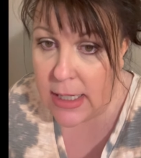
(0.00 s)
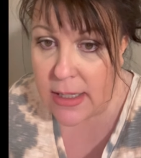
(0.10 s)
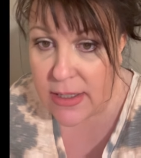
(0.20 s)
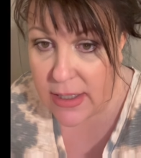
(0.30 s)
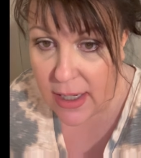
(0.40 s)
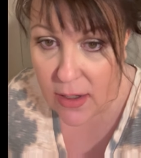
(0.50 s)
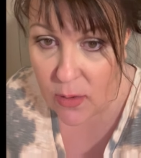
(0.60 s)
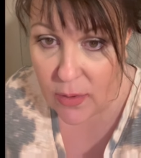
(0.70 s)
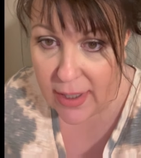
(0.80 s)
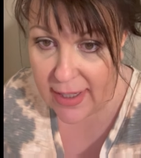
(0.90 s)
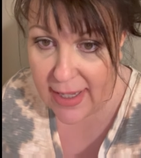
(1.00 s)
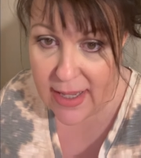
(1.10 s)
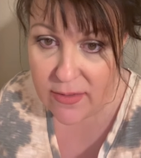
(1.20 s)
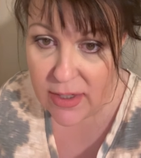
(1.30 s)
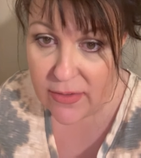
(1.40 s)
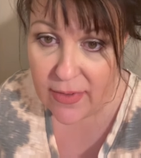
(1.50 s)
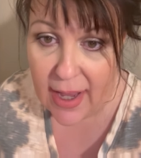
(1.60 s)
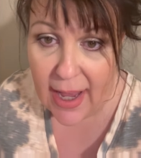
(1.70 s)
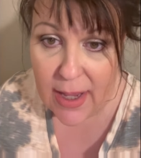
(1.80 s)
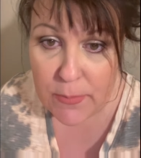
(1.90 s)
So even if I
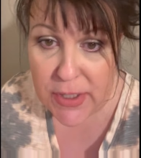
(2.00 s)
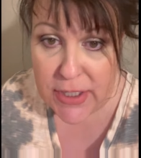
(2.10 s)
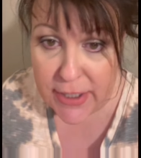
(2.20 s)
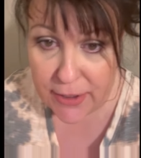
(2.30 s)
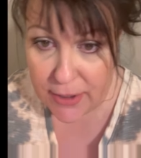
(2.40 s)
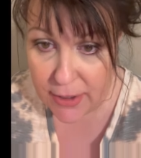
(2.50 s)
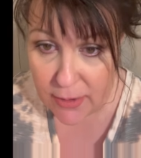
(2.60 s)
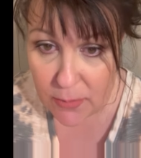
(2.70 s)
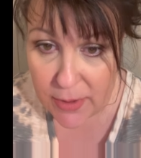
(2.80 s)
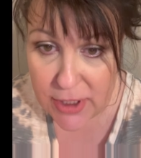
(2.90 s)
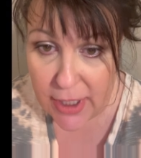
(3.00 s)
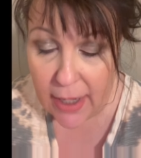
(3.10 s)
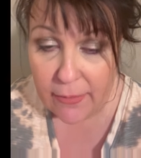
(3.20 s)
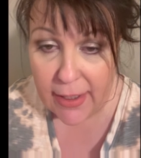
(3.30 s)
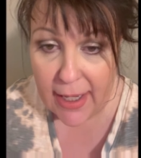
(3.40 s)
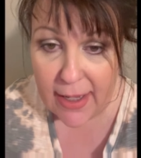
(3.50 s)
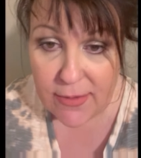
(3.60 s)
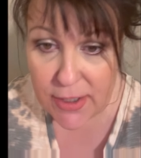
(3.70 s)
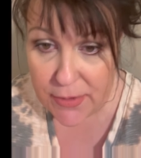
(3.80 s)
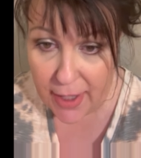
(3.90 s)
had material, which I only have
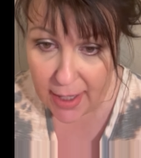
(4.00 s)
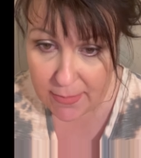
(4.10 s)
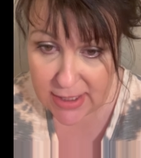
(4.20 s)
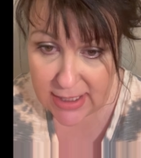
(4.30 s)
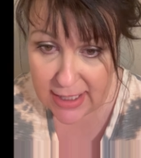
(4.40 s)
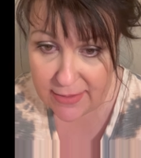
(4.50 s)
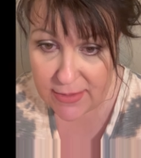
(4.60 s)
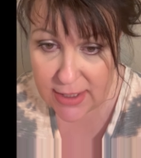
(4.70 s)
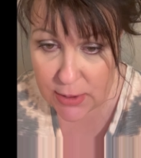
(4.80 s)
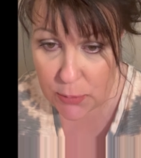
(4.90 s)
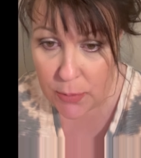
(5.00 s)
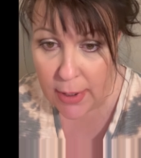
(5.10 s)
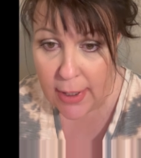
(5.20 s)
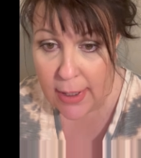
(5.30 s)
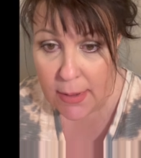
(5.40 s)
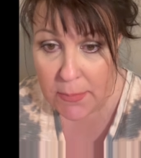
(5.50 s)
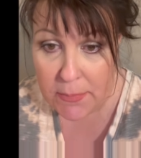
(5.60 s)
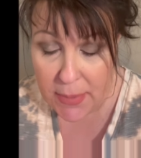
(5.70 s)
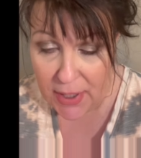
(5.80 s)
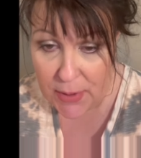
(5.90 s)
2 cabins left to
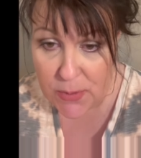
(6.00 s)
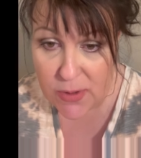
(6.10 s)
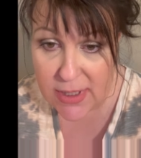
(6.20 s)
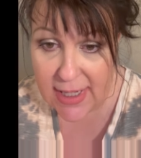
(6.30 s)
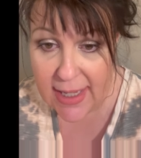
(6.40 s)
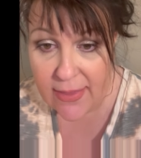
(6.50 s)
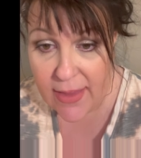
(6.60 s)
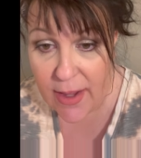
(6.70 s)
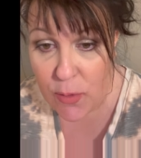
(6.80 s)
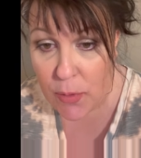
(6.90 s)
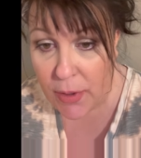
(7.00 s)
post, and they were